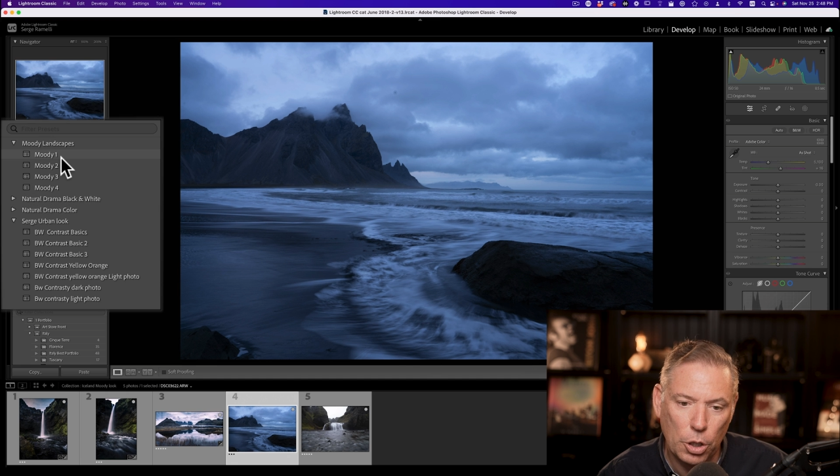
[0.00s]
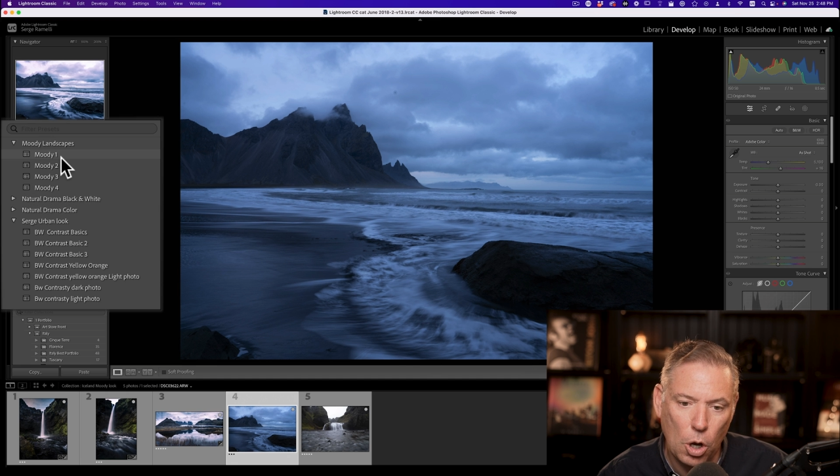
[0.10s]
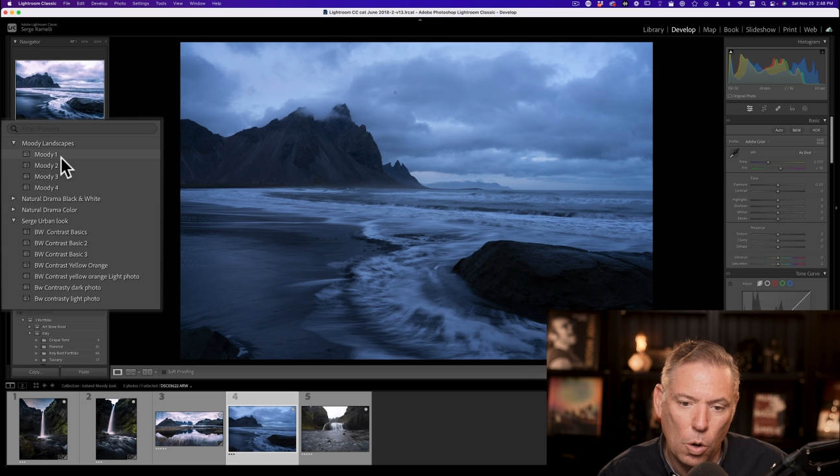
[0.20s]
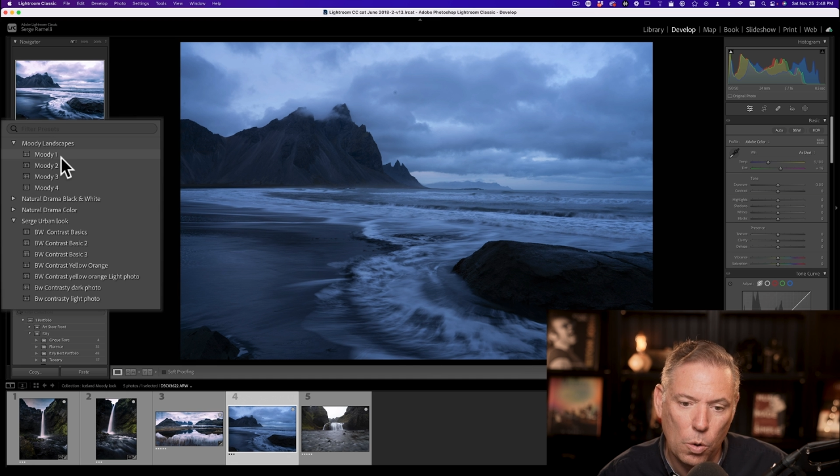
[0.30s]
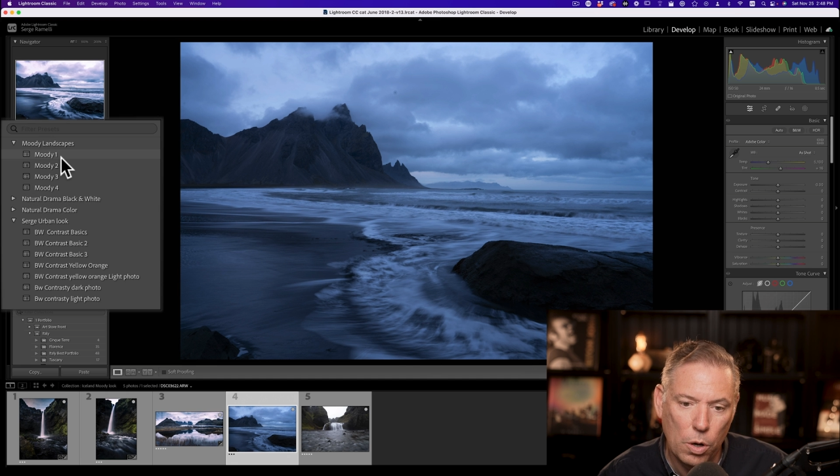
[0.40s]

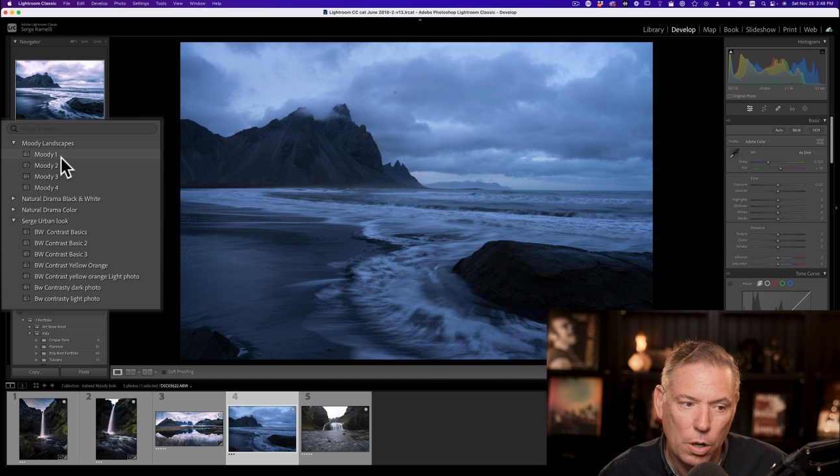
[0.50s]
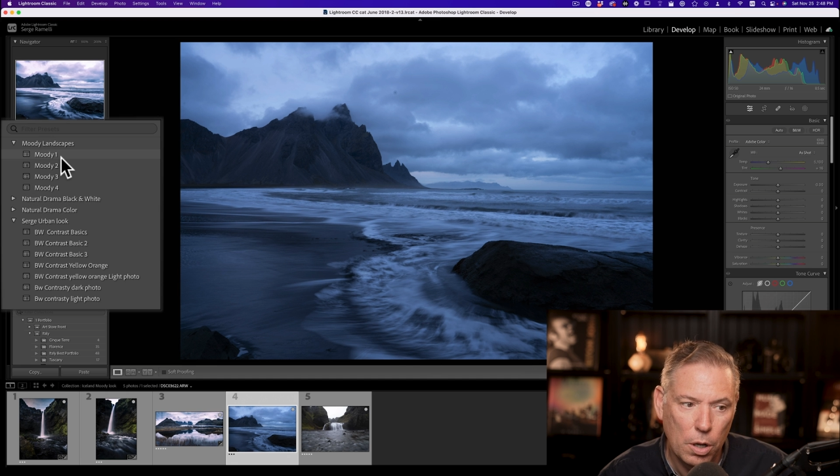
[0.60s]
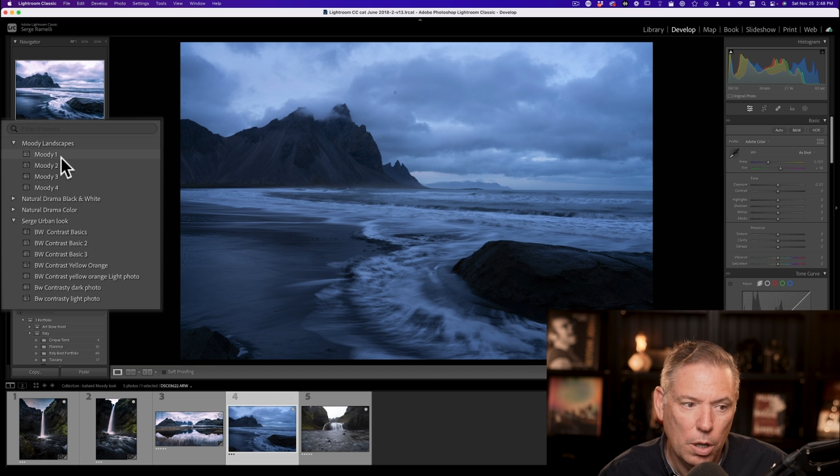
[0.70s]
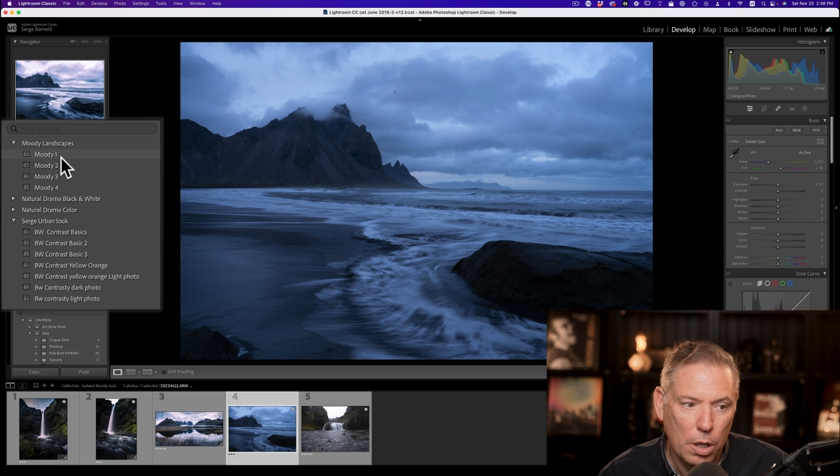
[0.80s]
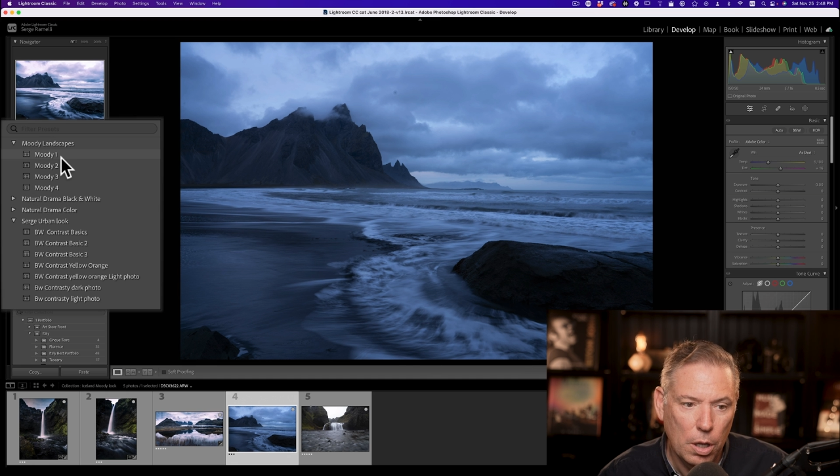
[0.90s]
go
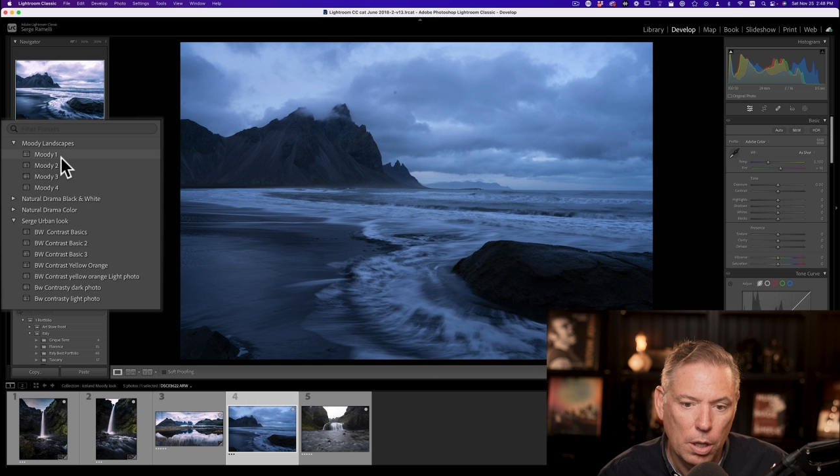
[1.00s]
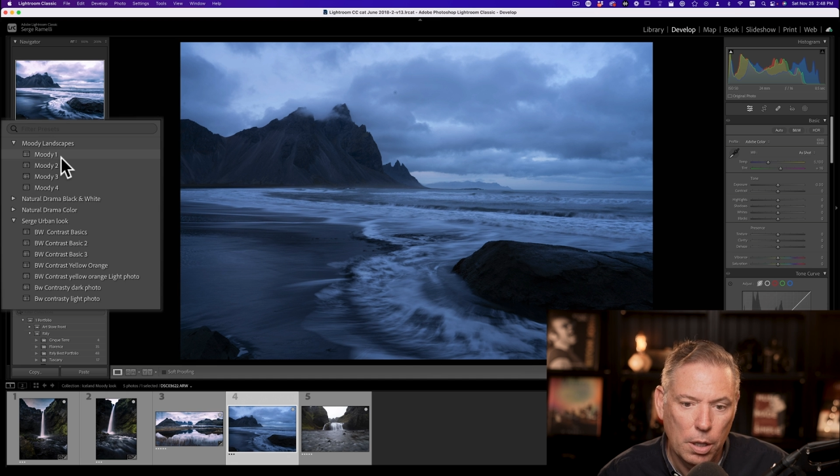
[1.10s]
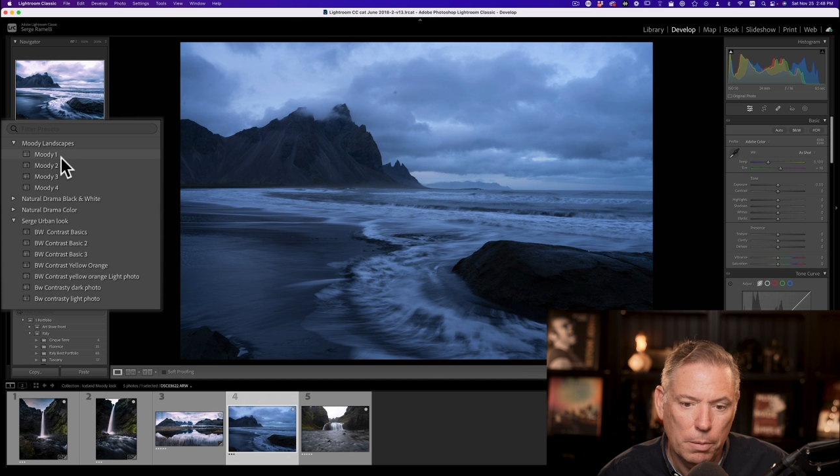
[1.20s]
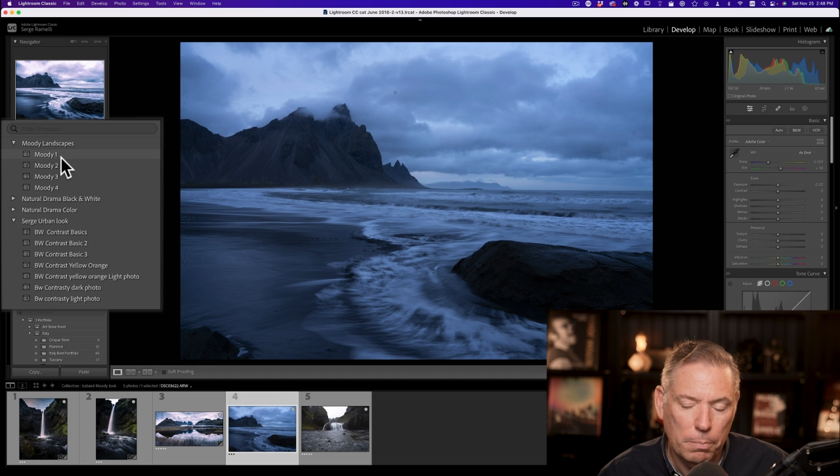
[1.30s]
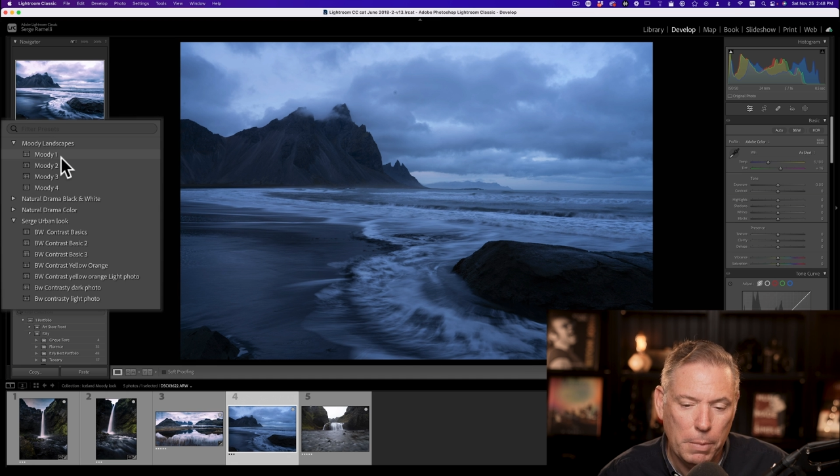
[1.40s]

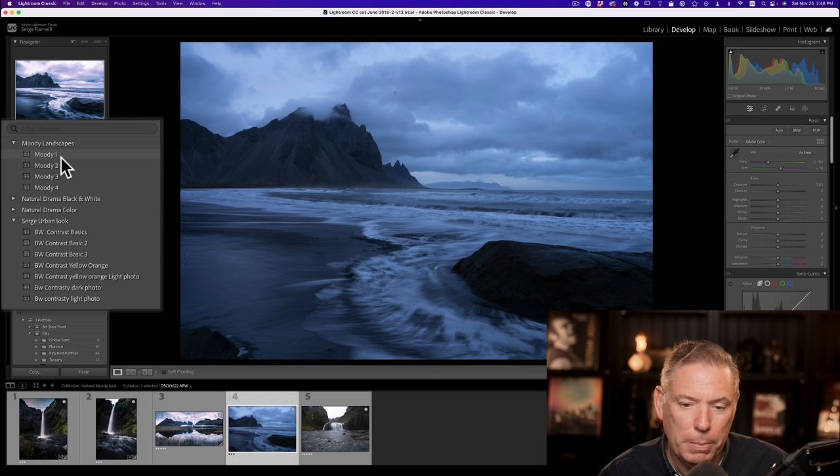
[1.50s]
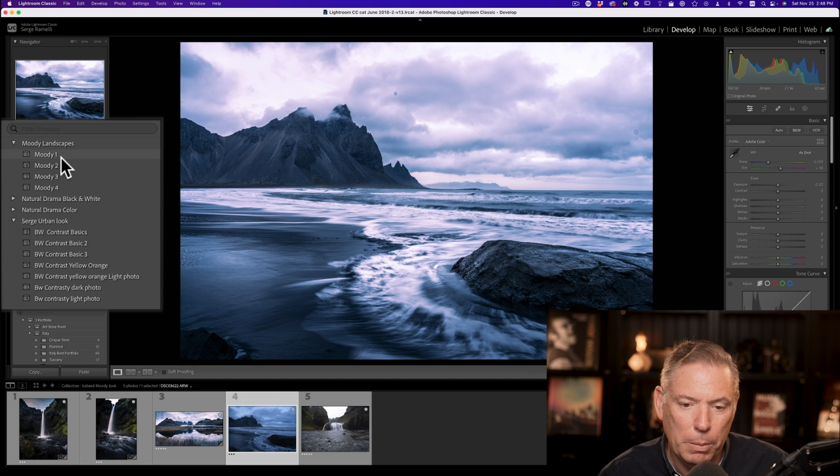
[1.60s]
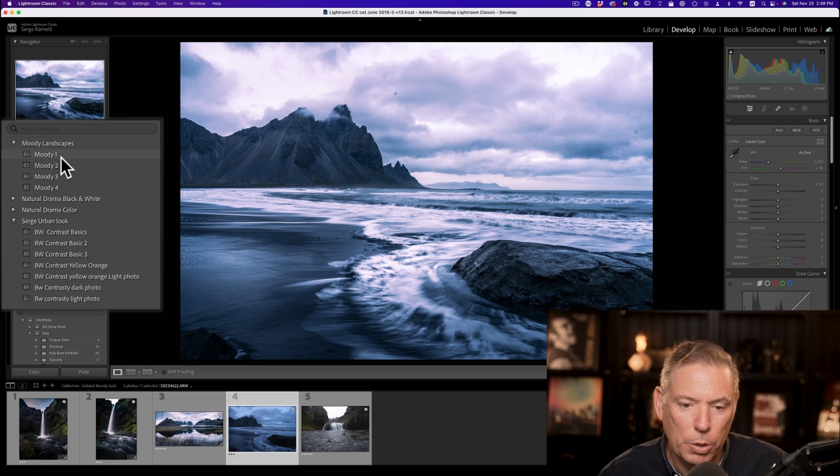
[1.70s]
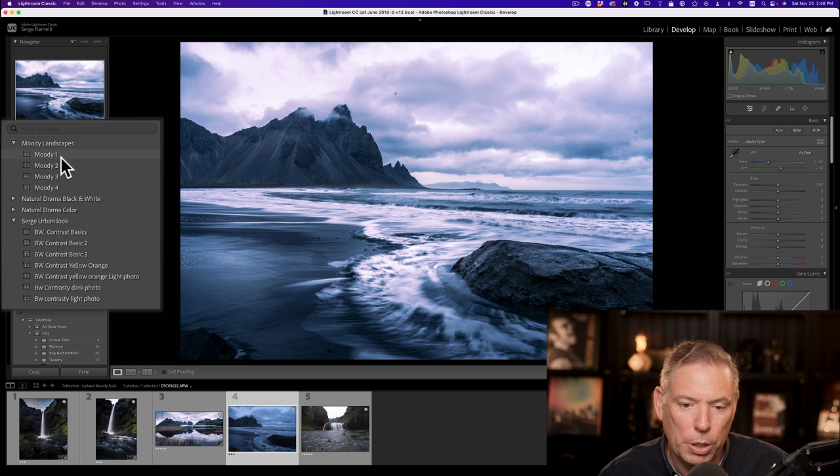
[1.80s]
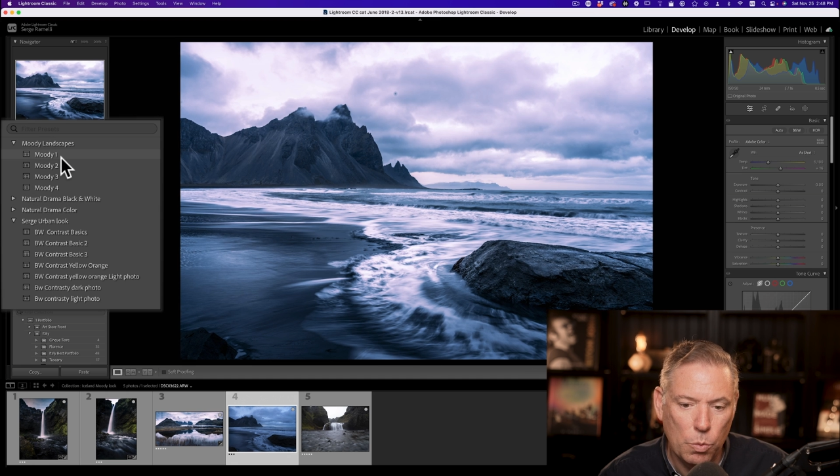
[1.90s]
maybe
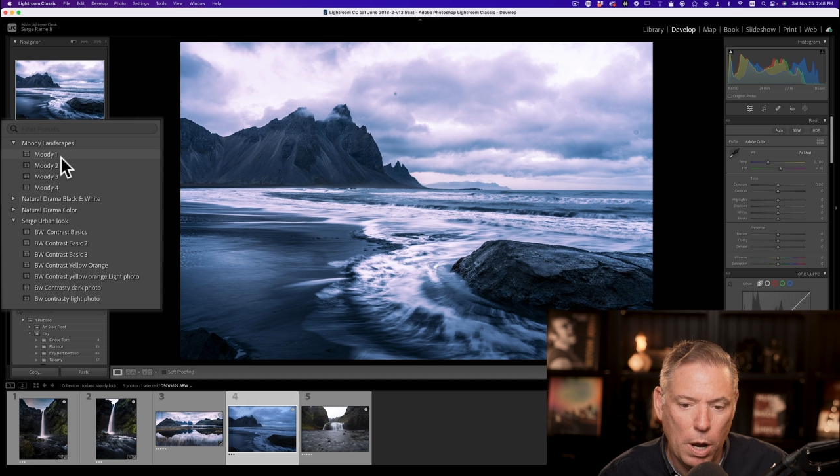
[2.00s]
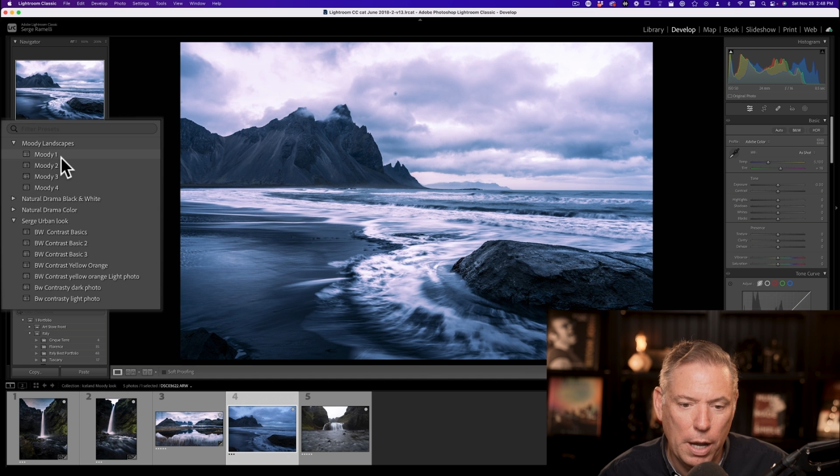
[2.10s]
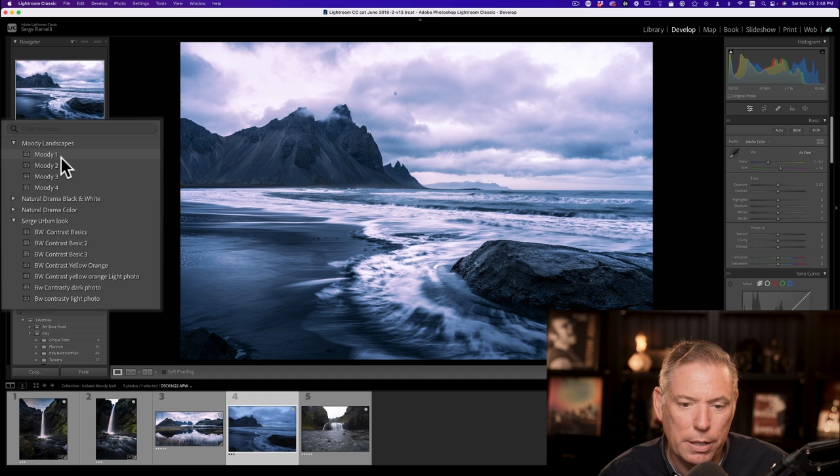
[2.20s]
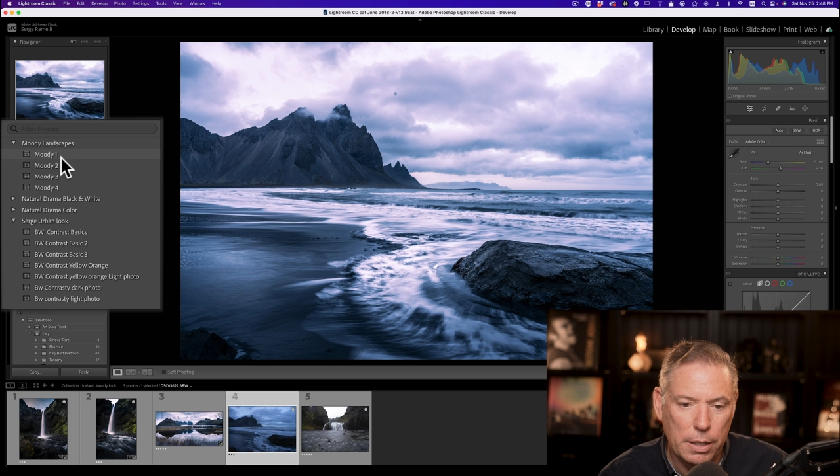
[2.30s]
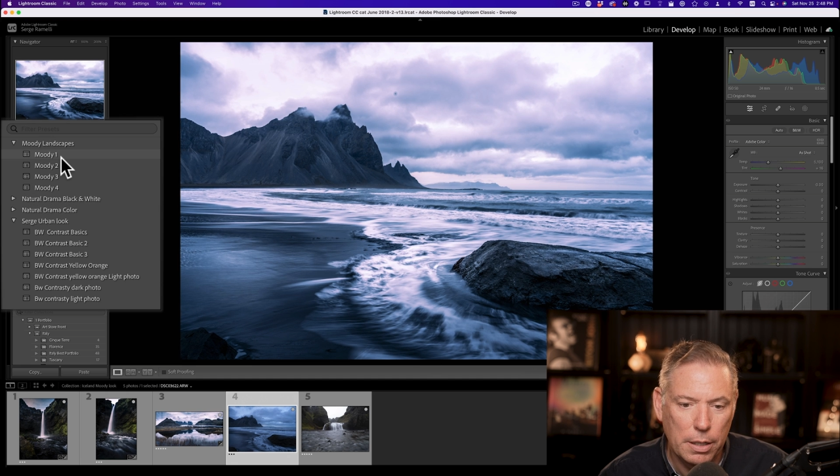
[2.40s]
Moody
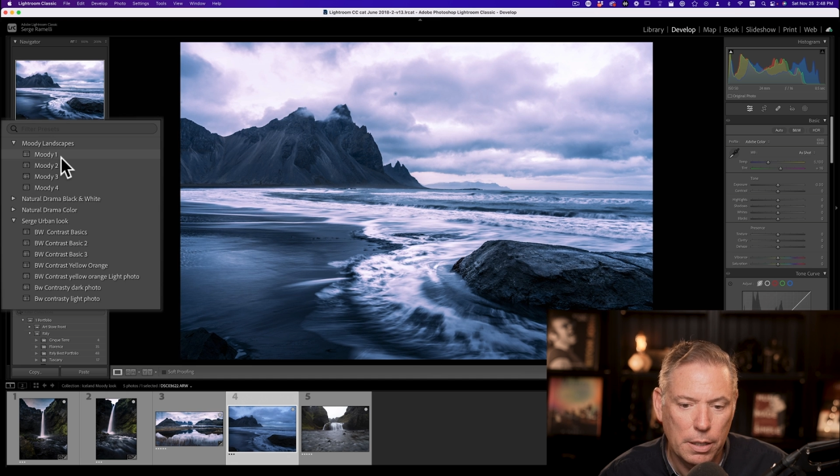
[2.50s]
1,